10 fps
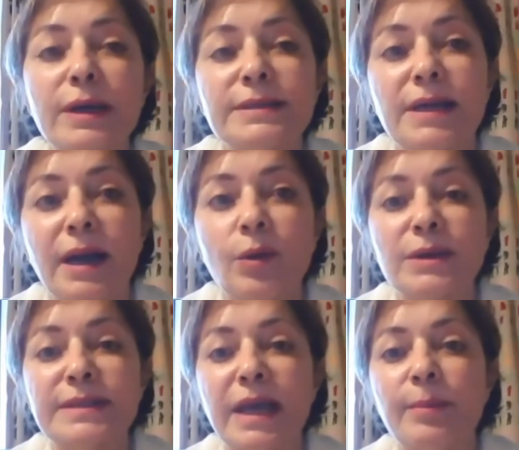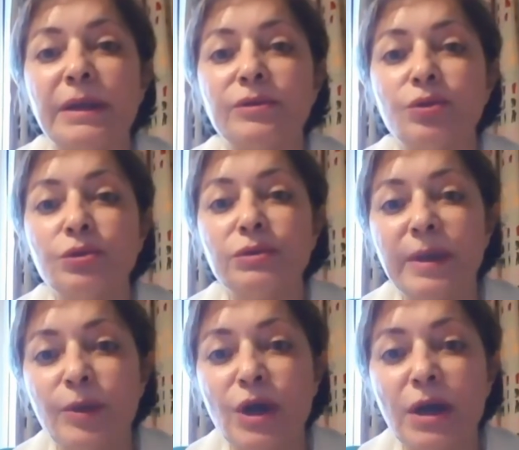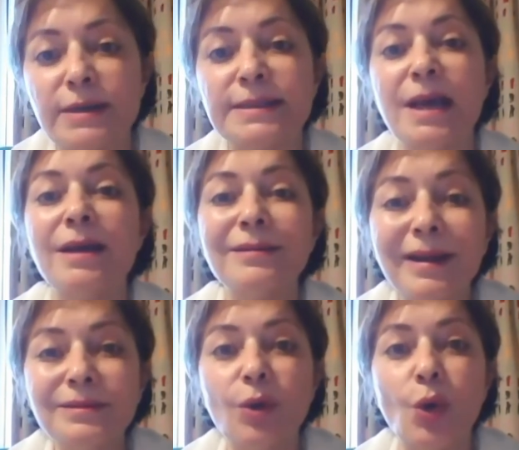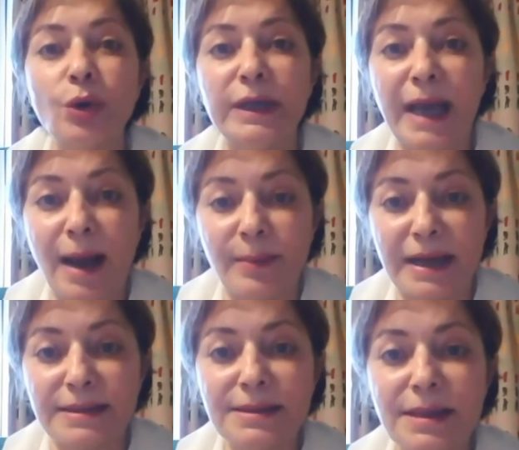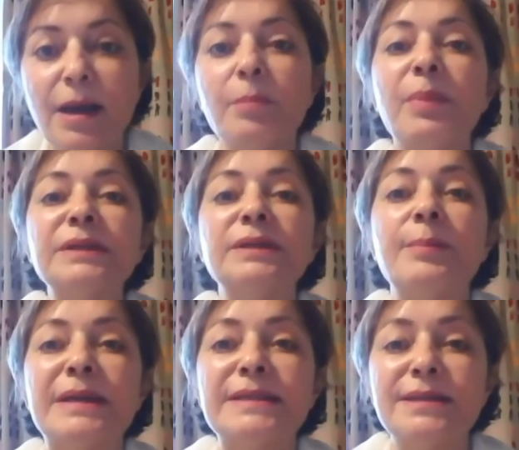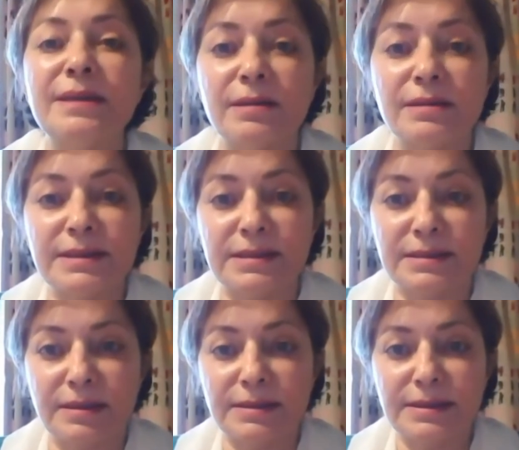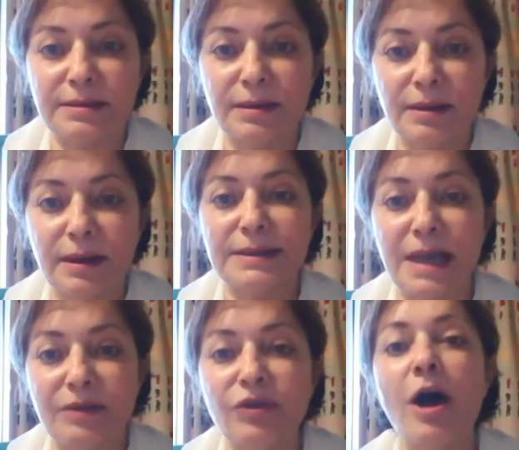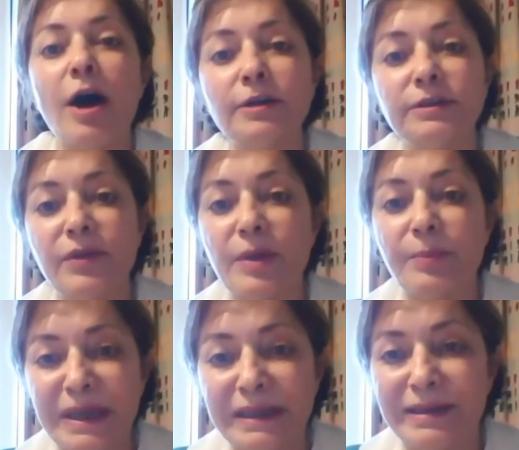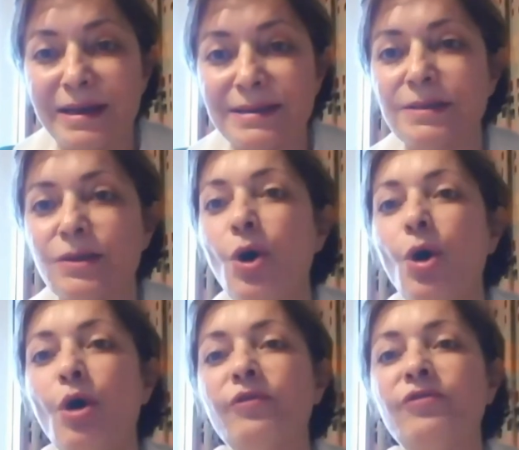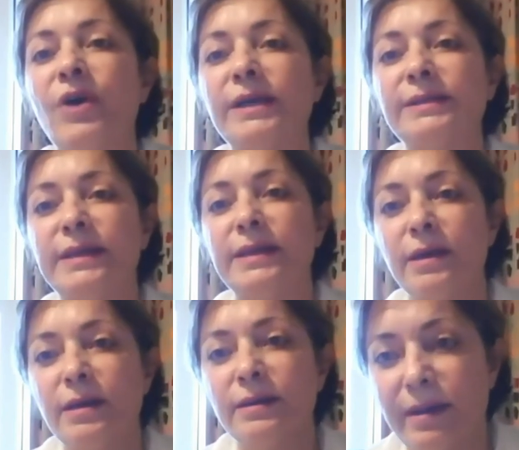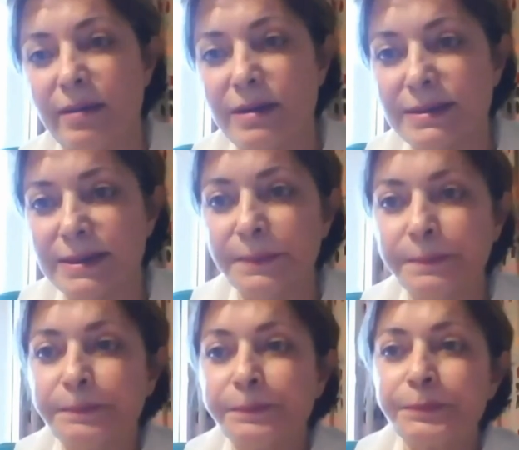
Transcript: Israel was able to demonize not only Hamas, but the Palestinian resistance itself under the pretext of fighting terrorism.